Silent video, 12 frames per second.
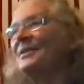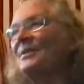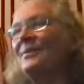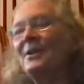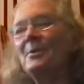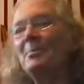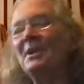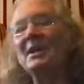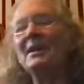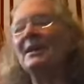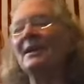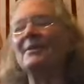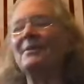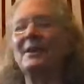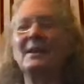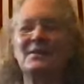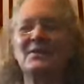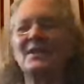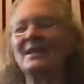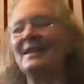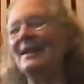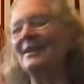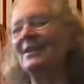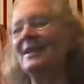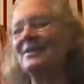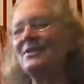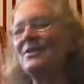in the very beginning, I forgot to say that last